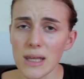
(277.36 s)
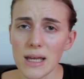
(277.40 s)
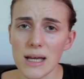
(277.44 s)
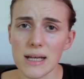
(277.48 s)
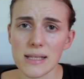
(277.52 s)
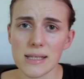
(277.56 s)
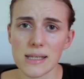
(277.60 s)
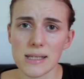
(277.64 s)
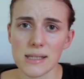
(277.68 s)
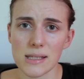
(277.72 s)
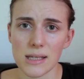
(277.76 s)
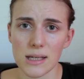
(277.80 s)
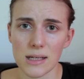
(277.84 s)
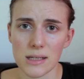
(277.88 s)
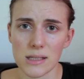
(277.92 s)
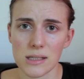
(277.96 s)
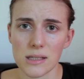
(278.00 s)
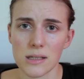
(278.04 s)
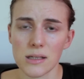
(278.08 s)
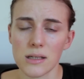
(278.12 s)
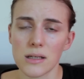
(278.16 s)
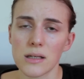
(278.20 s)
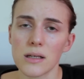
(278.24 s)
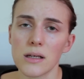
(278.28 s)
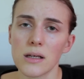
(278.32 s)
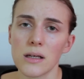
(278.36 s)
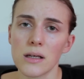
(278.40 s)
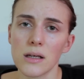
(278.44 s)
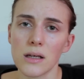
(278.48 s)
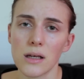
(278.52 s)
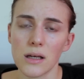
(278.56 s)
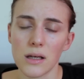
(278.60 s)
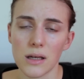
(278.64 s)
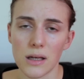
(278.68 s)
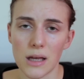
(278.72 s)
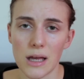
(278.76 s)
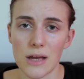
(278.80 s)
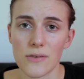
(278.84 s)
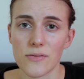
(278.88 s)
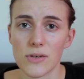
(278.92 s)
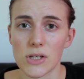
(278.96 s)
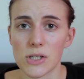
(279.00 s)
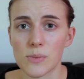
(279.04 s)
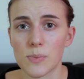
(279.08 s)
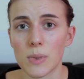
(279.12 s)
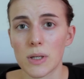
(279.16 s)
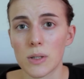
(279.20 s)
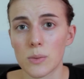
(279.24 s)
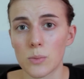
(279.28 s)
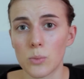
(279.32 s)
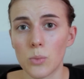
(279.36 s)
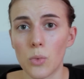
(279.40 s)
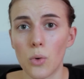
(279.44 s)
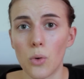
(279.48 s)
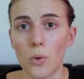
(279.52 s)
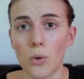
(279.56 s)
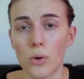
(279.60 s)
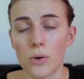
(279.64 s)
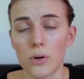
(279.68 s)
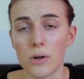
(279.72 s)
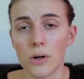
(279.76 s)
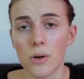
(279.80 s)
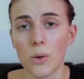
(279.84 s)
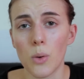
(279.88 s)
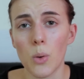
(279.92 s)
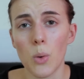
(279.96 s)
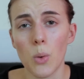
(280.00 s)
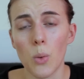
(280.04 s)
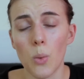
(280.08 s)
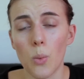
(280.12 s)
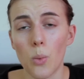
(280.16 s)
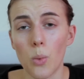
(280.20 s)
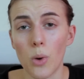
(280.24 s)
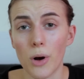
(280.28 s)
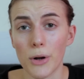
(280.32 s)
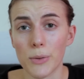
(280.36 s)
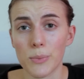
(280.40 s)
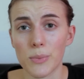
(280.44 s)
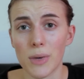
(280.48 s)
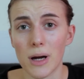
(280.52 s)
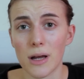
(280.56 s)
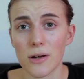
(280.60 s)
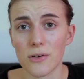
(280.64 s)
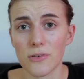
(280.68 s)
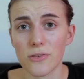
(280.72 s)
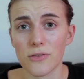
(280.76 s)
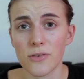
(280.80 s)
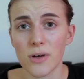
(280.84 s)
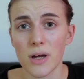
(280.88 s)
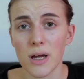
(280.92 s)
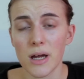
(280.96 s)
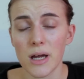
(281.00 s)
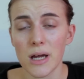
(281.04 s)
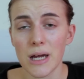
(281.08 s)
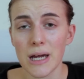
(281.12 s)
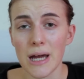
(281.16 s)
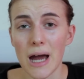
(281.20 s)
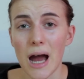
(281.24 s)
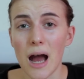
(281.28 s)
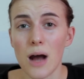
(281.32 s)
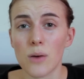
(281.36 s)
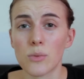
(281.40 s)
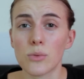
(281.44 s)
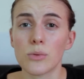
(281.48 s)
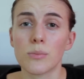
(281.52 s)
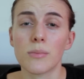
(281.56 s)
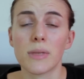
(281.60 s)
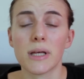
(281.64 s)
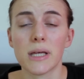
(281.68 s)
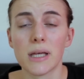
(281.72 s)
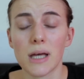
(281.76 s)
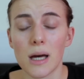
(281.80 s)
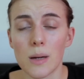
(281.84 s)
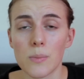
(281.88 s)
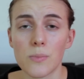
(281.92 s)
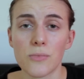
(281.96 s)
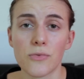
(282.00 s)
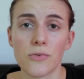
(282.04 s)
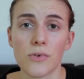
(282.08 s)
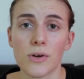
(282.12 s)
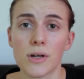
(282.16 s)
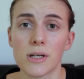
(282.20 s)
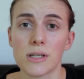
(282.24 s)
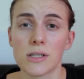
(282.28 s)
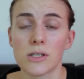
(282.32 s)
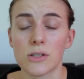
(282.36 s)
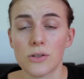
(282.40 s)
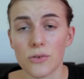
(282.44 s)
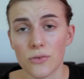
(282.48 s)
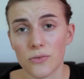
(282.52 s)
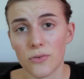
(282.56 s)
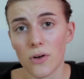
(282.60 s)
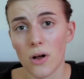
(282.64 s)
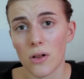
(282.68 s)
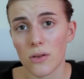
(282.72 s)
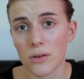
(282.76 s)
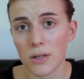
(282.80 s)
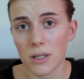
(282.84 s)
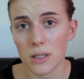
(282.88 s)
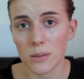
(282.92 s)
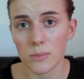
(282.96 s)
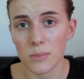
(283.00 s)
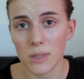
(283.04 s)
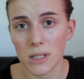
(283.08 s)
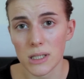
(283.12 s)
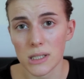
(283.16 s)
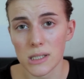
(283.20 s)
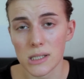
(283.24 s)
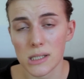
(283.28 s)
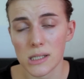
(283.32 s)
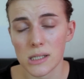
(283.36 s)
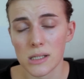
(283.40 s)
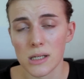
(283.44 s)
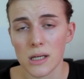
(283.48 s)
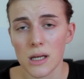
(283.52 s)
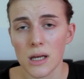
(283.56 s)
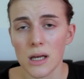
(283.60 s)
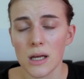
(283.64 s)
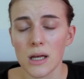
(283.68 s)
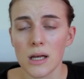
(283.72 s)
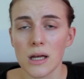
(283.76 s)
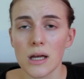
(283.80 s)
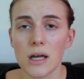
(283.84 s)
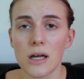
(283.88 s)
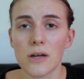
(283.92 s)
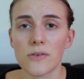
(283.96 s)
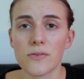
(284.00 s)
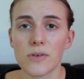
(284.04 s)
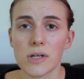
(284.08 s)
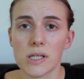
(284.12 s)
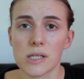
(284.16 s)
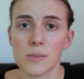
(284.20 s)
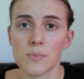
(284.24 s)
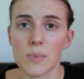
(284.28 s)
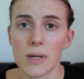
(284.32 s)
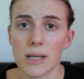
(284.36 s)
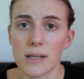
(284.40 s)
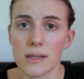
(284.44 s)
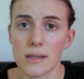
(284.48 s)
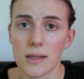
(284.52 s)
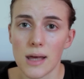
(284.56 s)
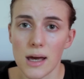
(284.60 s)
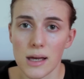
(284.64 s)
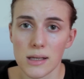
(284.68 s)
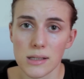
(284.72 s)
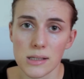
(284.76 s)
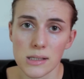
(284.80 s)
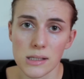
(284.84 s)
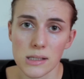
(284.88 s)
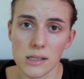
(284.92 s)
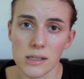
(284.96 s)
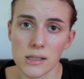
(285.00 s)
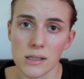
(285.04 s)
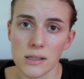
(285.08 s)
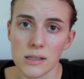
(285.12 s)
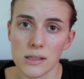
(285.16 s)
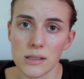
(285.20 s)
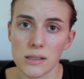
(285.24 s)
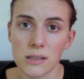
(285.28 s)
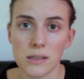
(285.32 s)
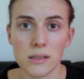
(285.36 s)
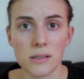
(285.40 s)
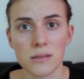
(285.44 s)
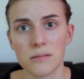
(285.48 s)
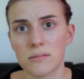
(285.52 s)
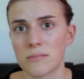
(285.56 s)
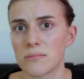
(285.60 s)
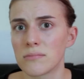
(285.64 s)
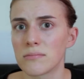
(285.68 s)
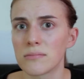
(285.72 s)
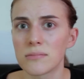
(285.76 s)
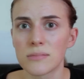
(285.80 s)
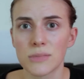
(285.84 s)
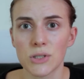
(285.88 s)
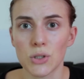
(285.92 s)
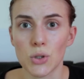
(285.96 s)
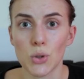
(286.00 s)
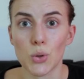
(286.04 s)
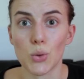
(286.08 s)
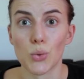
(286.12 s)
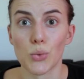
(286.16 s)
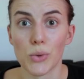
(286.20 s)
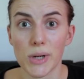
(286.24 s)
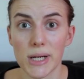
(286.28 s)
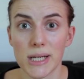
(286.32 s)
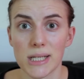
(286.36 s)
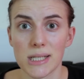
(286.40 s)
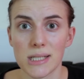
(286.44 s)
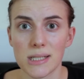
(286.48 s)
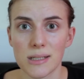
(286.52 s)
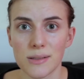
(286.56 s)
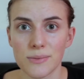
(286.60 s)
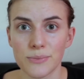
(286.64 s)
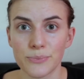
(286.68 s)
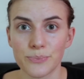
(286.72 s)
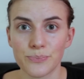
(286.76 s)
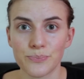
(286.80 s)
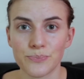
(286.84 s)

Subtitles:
As I said, if I spend more one month, I will make up for it the following months. If I spend less, great.